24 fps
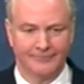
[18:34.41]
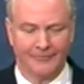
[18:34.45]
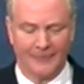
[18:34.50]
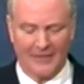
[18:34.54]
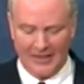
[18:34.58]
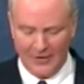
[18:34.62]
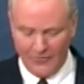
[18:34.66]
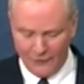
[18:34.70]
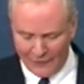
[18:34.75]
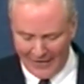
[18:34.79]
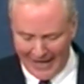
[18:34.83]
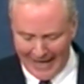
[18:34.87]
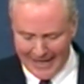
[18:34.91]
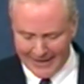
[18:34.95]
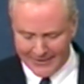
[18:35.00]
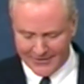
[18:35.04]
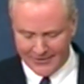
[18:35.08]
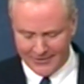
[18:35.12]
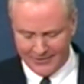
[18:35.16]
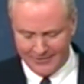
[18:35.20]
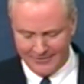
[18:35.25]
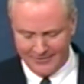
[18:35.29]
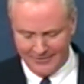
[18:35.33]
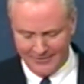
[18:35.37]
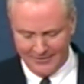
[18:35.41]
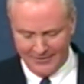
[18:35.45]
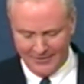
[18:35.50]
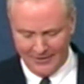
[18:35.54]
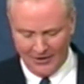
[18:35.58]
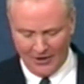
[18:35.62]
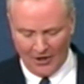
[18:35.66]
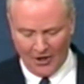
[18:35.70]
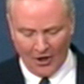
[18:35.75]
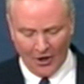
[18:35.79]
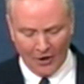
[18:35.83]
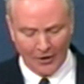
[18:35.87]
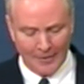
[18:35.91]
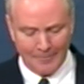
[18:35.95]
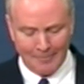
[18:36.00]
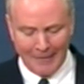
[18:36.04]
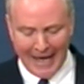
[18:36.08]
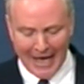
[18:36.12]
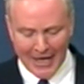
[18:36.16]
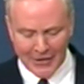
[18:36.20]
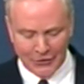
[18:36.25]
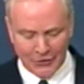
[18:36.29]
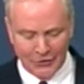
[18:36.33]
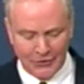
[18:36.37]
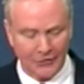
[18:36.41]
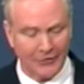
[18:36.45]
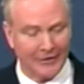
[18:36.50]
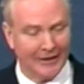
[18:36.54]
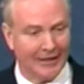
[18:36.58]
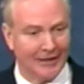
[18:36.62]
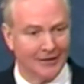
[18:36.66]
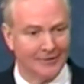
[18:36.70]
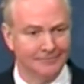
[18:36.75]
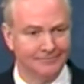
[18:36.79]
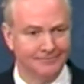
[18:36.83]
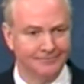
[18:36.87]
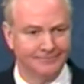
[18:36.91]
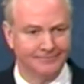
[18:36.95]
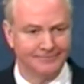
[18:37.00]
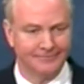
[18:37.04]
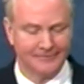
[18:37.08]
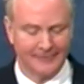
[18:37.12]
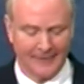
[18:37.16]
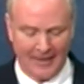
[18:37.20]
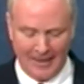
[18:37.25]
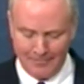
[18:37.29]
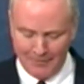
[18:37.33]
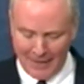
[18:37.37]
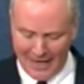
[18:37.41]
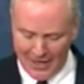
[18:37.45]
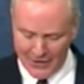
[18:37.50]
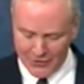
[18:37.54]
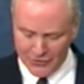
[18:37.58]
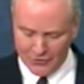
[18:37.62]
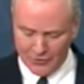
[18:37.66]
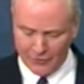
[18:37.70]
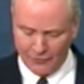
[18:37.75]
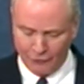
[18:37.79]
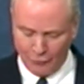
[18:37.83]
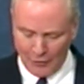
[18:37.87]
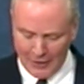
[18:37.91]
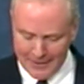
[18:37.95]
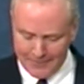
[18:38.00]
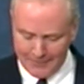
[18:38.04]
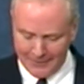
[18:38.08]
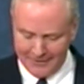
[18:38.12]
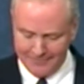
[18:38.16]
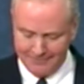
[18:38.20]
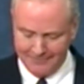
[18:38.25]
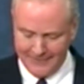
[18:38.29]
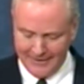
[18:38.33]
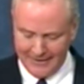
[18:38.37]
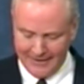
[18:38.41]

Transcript: In fact, our ambassador there, Ambassador Friedman,